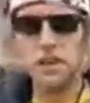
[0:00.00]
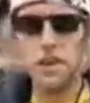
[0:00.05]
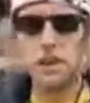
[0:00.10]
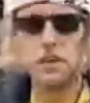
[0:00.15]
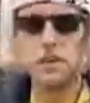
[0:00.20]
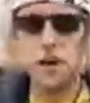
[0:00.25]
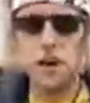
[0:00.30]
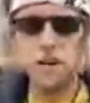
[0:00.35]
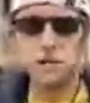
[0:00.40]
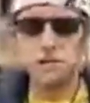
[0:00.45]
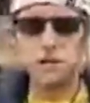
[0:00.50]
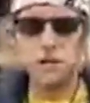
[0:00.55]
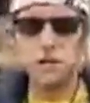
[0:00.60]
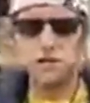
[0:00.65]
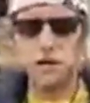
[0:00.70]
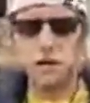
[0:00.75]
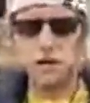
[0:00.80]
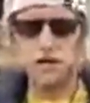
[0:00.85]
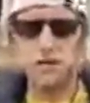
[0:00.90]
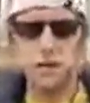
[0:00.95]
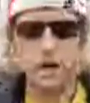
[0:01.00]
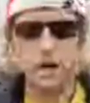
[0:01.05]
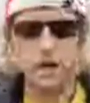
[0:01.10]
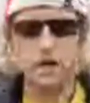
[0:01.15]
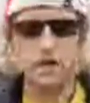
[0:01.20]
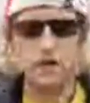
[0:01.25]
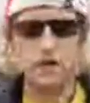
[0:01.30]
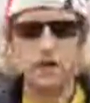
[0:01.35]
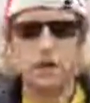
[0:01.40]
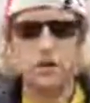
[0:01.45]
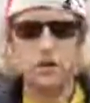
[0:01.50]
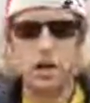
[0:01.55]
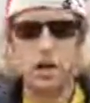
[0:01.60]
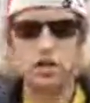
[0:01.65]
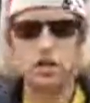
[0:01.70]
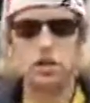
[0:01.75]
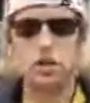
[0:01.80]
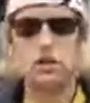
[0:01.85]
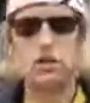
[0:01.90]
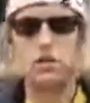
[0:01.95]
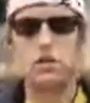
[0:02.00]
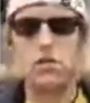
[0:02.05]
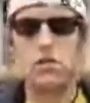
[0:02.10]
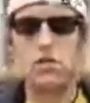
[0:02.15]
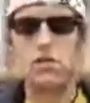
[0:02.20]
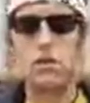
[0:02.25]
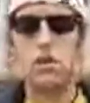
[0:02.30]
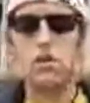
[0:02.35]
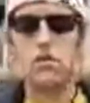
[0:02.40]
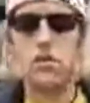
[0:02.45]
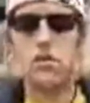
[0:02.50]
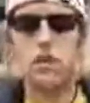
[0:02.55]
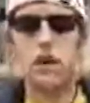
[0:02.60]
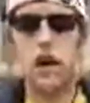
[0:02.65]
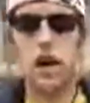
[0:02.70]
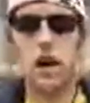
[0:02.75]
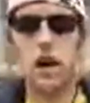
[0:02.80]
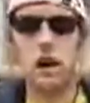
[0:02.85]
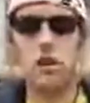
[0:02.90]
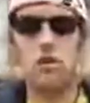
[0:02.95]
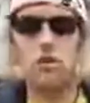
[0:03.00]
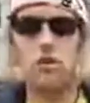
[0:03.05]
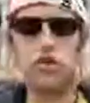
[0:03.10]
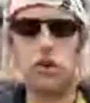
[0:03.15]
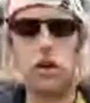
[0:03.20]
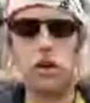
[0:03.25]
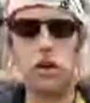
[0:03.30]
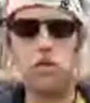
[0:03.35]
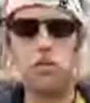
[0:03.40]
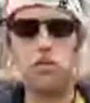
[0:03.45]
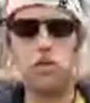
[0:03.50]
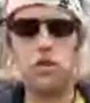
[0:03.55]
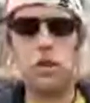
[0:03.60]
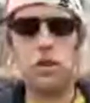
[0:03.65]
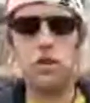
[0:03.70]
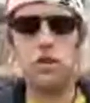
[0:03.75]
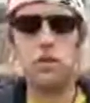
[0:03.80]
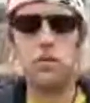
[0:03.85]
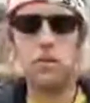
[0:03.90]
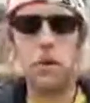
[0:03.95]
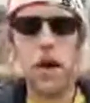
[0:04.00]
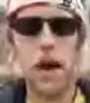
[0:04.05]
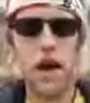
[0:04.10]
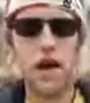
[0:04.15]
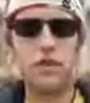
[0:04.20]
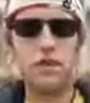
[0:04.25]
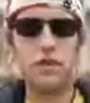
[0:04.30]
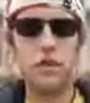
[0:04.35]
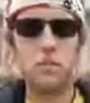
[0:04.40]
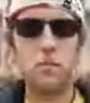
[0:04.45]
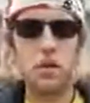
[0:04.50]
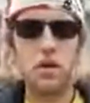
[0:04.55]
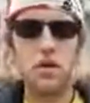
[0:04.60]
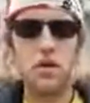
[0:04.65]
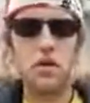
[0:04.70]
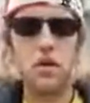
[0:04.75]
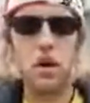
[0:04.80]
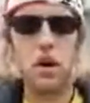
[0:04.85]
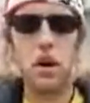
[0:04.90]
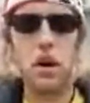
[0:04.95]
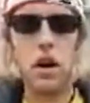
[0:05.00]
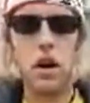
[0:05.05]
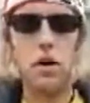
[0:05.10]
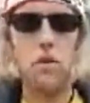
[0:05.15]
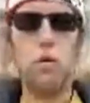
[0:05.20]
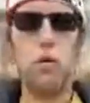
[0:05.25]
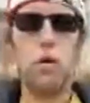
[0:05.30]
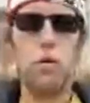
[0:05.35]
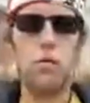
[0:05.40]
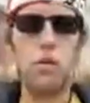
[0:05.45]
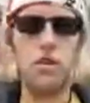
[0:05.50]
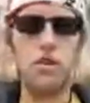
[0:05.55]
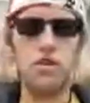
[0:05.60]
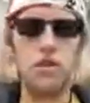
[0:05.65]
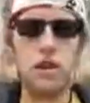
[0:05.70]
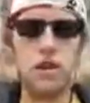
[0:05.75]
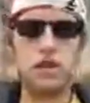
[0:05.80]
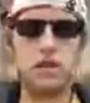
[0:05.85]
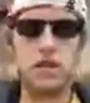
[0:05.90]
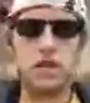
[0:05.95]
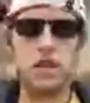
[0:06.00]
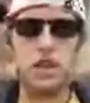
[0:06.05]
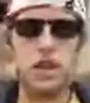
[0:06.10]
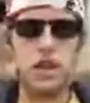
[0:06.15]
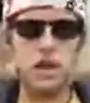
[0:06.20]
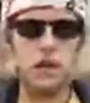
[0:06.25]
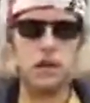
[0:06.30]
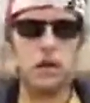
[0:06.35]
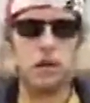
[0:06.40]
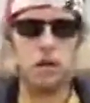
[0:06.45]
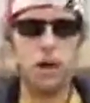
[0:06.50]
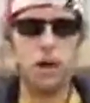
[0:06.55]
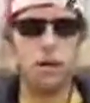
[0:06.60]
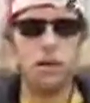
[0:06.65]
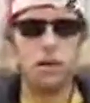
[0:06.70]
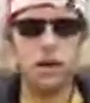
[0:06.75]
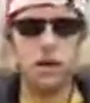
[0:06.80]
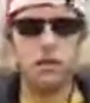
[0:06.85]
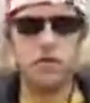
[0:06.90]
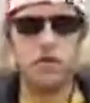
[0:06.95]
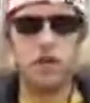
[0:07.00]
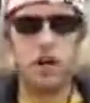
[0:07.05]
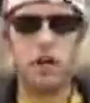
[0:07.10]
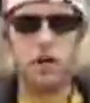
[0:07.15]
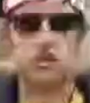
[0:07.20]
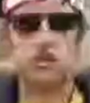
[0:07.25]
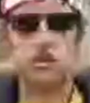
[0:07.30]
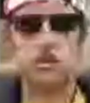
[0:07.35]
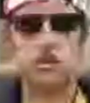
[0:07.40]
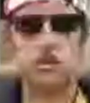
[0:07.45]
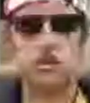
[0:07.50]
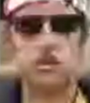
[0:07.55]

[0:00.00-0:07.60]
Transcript: If after such reconsideration 2/3 of that House shall agree to pass the bill, it will be sent together with the objection